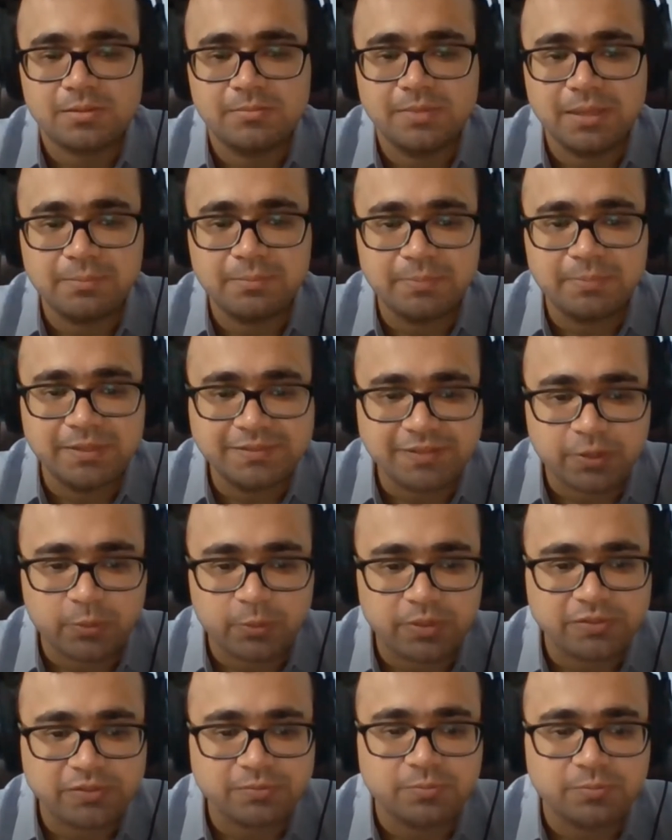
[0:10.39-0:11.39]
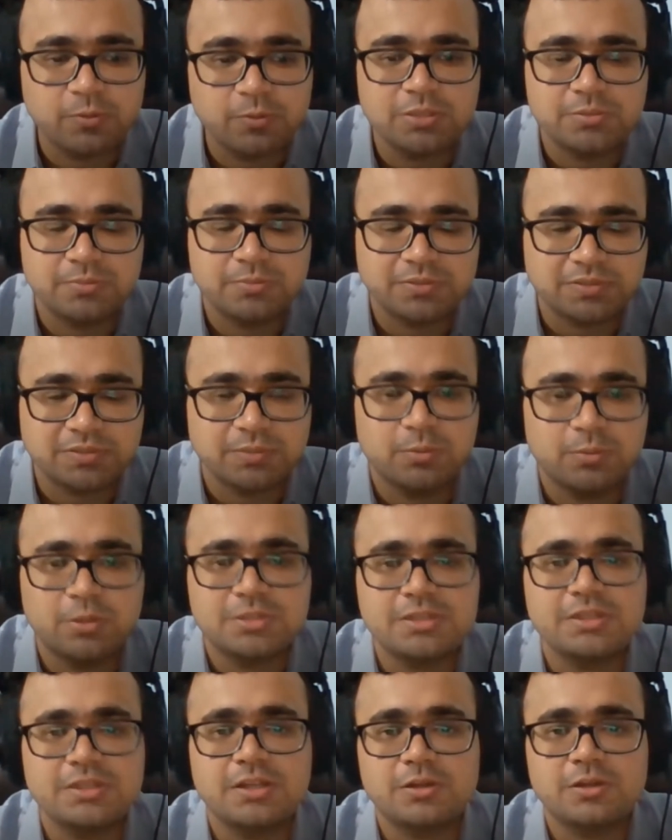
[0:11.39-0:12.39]
May I please request Mr.
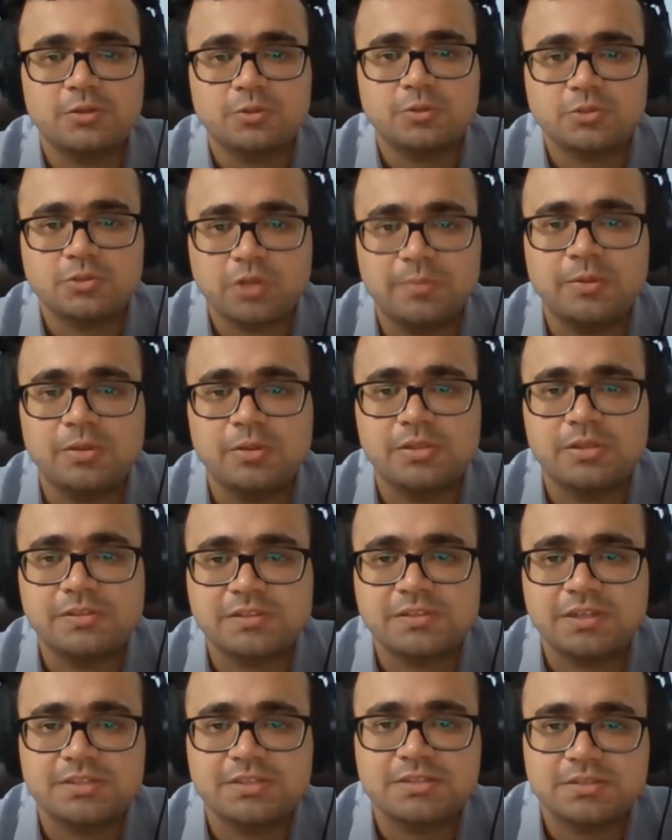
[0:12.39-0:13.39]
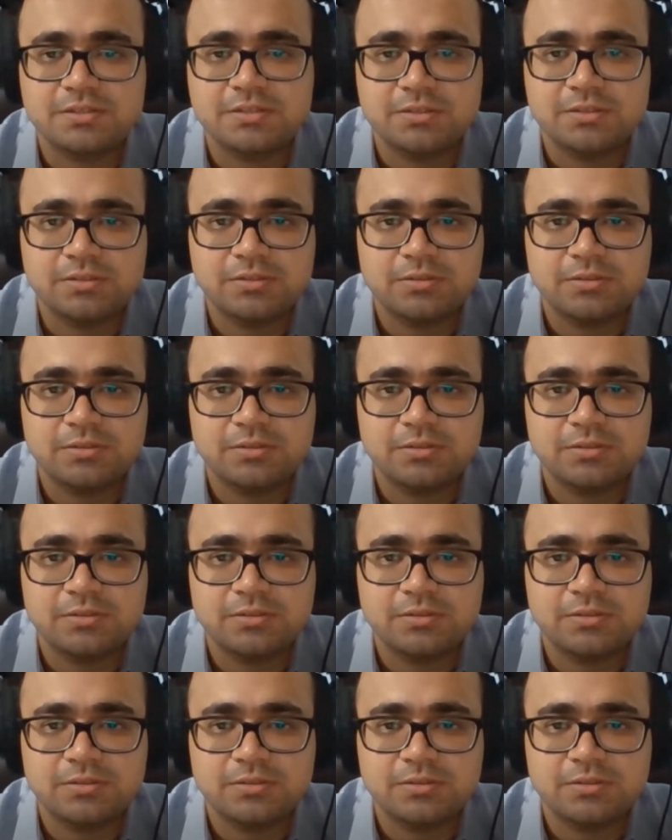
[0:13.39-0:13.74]
Mohan Jindal to join me on the stage?